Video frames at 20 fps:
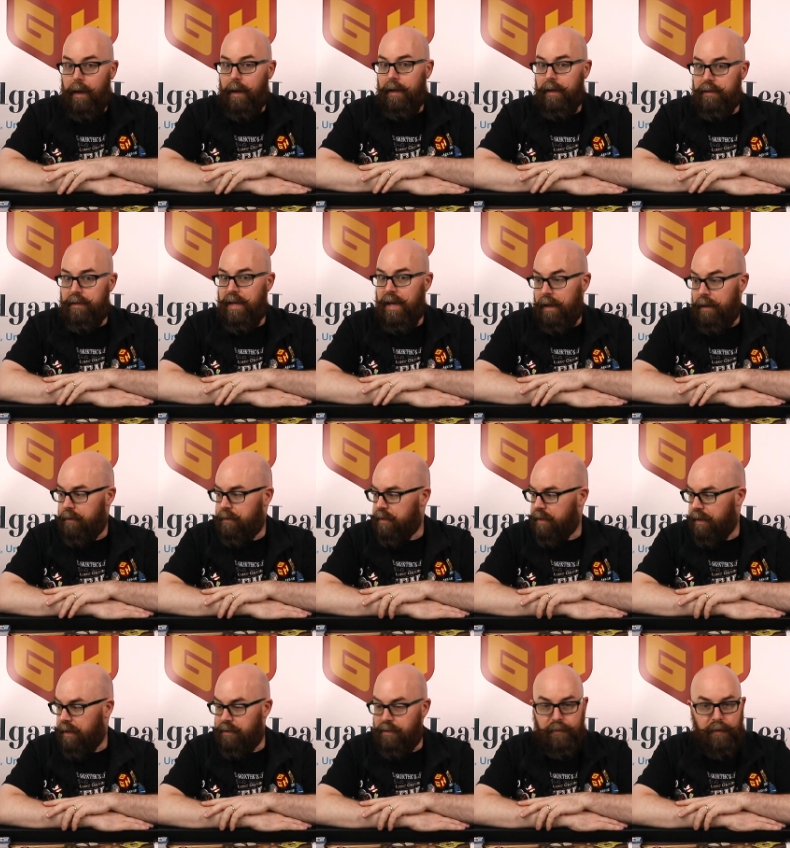In the
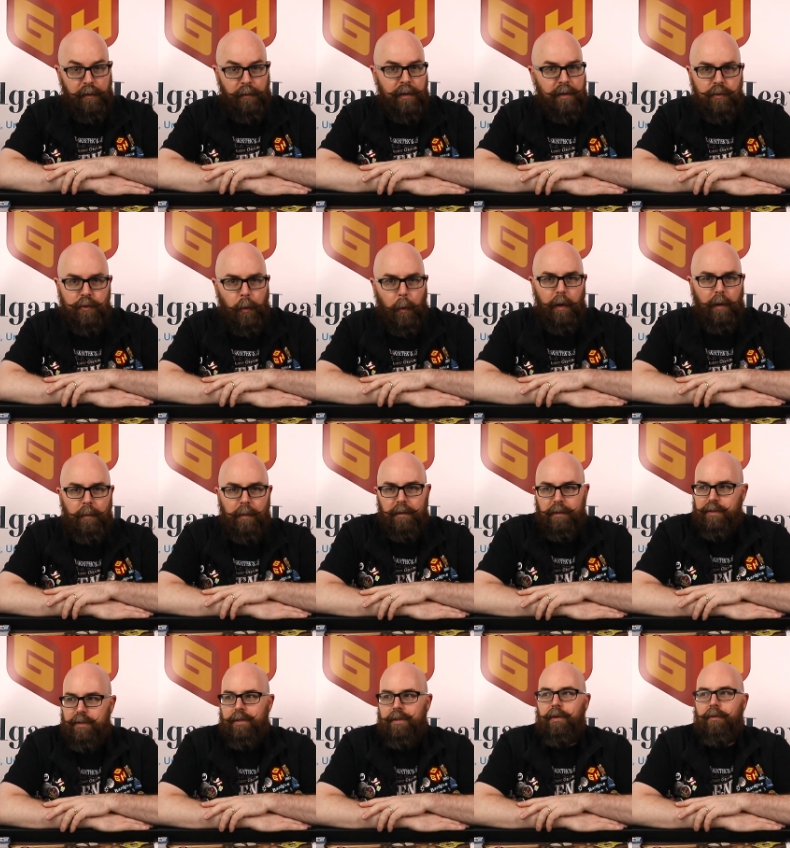end, it's very enjoyable.
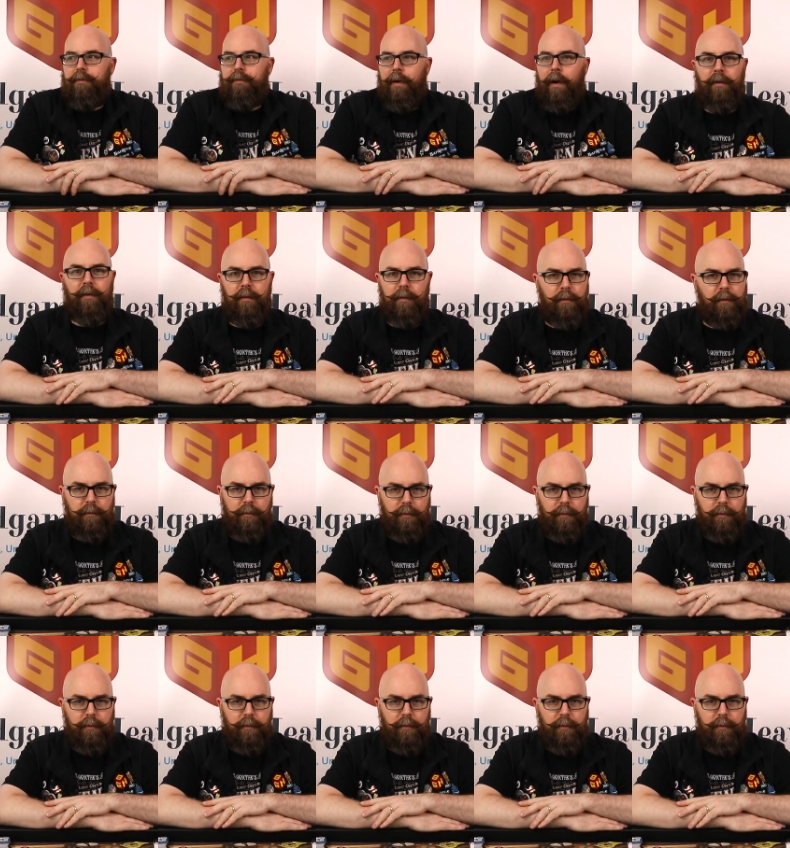It's just a fun,